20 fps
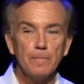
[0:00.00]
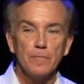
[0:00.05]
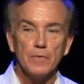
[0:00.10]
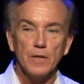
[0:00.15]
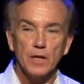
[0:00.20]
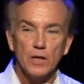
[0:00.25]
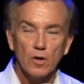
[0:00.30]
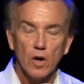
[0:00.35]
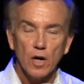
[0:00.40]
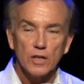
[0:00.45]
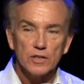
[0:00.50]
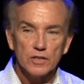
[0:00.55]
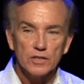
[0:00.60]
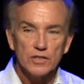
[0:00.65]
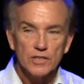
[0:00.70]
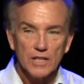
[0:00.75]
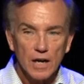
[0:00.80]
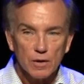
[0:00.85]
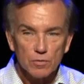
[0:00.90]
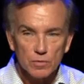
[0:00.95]
that God does
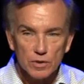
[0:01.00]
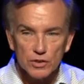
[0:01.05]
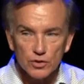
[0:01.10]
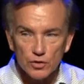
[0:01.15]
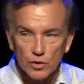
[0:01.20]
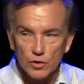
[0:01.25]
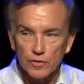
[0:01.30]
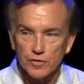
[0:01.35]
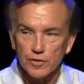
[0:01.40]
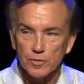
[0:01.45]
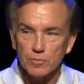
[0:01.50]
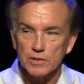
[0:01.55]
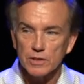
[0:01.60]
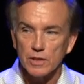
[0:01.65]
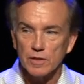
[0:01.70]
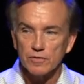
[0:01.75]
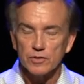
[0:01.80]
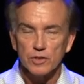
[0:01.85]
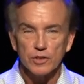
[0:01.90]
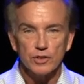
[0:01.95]
not reserve
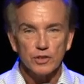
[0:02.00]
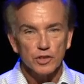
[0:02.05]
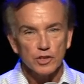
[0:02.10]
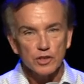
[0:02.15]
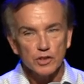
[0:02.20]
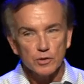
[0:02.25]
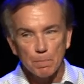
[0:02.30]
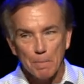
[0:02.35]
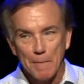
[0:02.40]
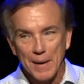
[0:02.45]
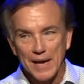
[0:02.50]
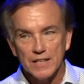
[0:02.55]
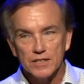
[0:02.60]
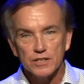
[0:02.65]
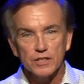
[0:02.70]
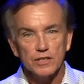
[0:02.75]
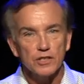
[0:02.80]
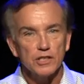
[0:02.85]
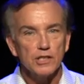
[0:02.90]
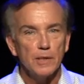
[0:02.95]
himself to just
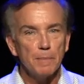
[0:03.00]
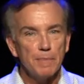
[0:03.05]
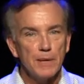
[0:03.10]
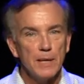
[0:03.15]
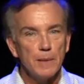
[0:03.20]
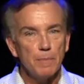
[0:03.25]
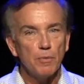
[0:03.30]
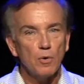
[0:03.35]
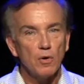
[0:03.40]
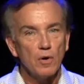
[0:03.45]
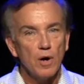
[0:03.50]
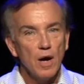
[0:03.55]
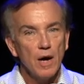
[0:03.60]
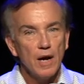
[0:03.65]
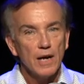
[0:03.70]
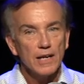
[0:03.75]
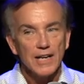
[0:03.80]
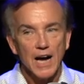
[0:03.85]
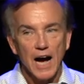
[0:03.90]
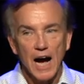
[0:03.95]
spaces that people
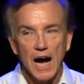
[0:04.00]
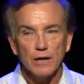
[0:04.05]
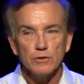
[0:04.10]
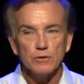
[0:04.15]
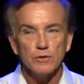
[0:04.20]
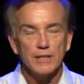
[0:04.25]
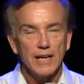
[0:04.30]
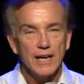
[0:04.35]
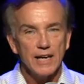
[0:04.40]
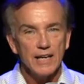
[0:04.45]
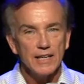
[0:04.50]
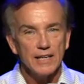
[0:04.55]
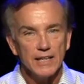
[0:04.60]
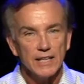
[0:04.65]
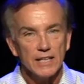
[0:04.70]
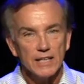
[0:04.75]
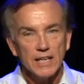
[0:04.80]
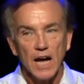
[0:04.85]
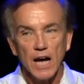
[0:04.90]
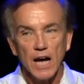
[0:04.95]
congregate in